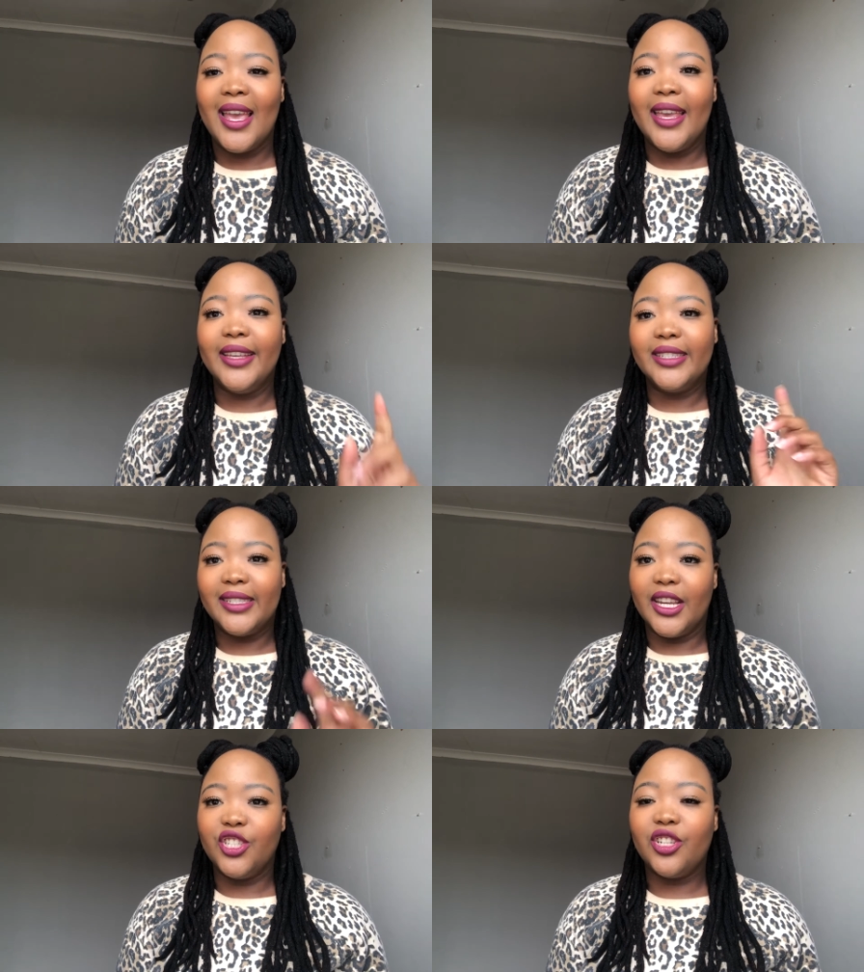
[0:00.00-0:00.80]

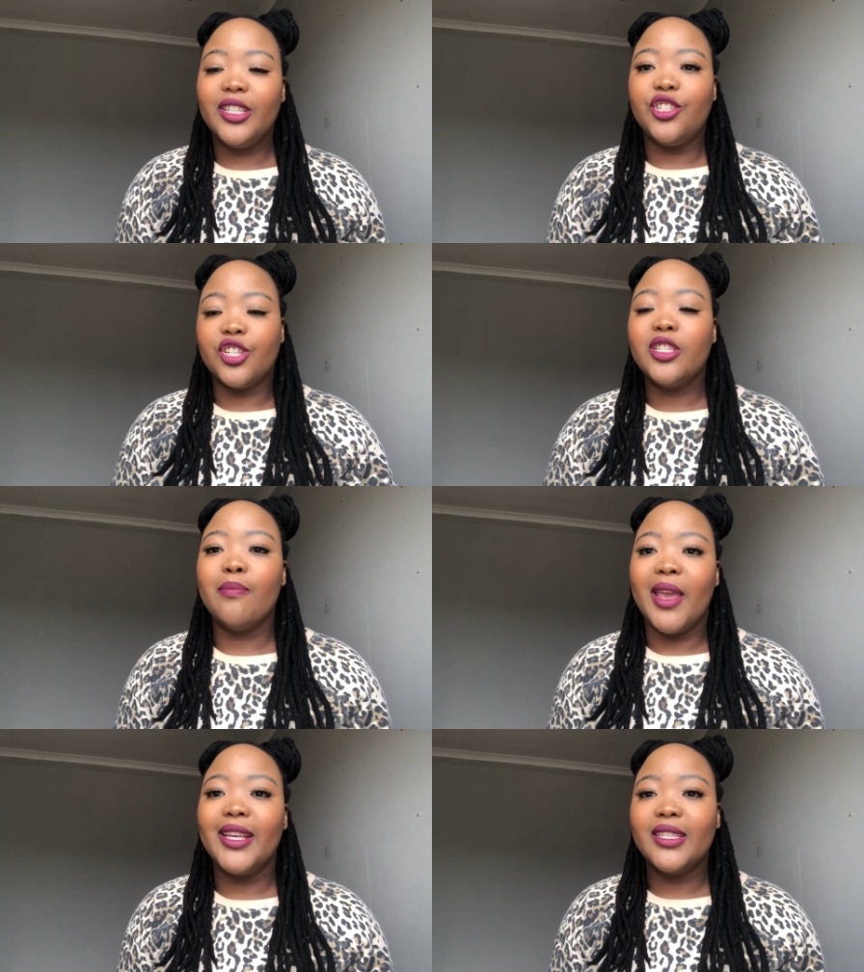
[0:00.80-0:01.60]
essential, it just
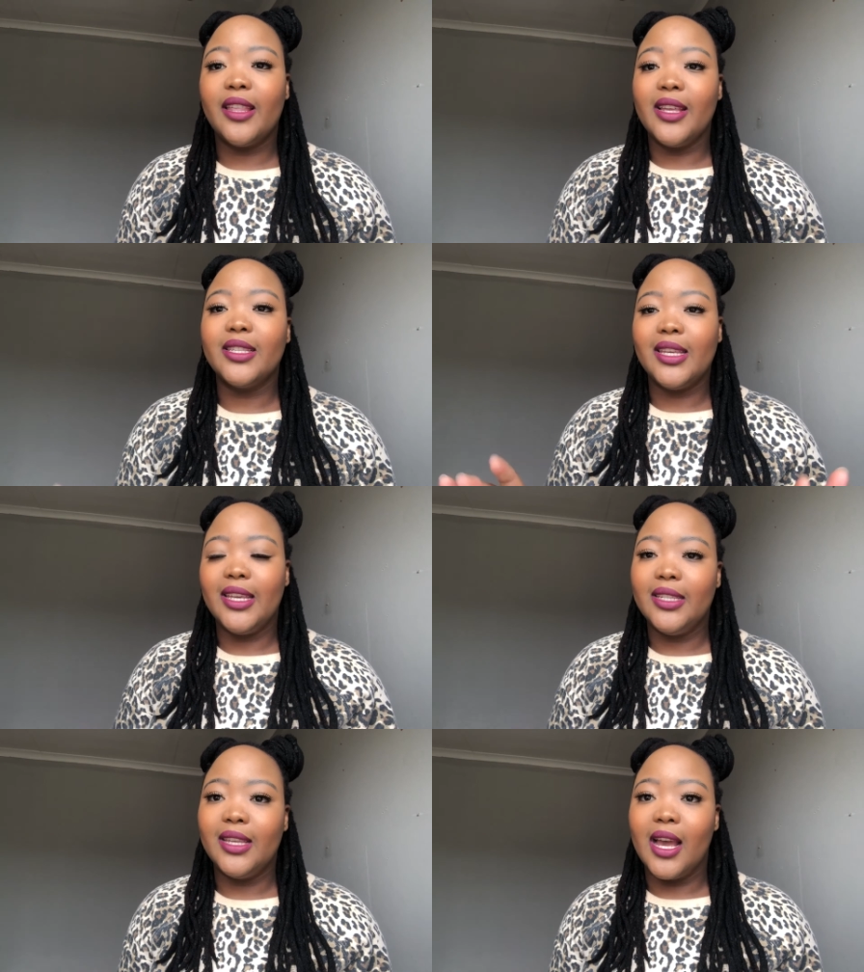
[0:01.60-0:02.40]
makes things
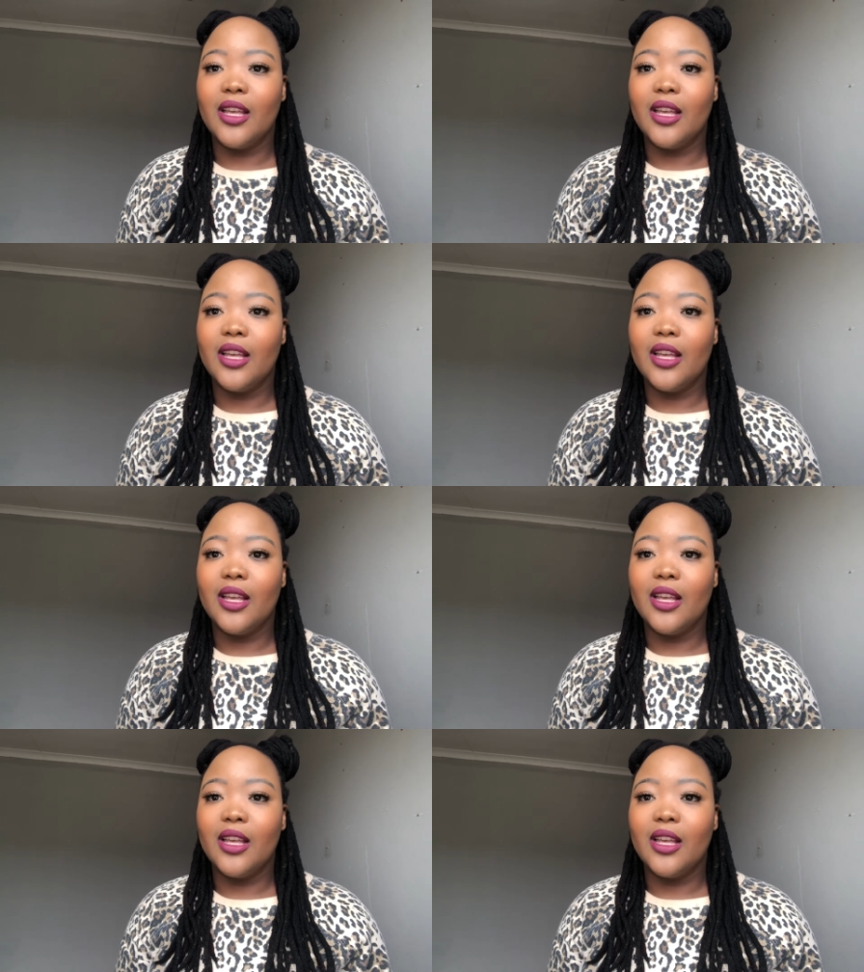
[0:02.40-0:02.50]
easier.